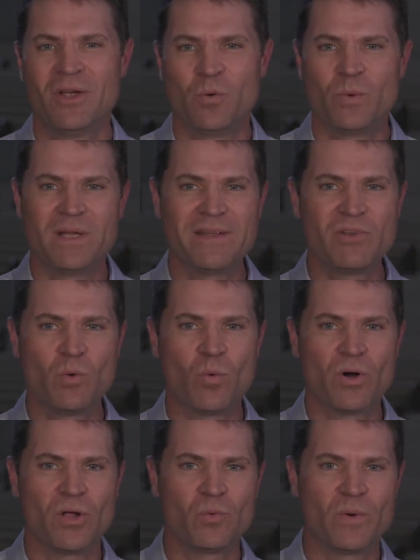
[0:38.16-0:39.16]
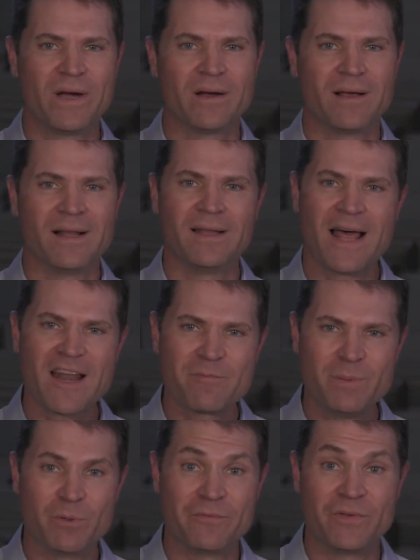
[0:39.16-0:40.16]
We live in a world where a lot of
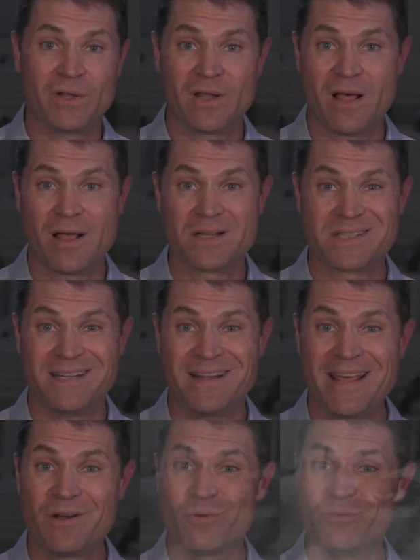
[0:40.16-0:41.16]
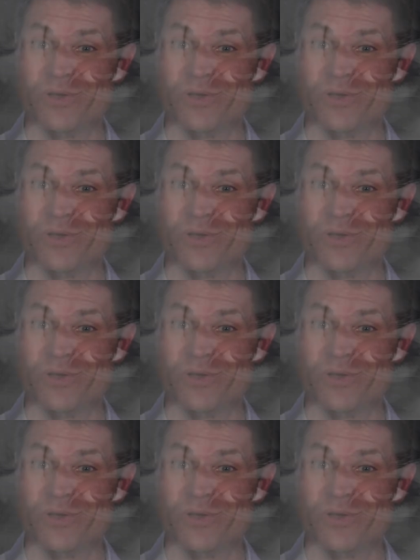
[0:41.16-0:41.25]
people feel lost and they don't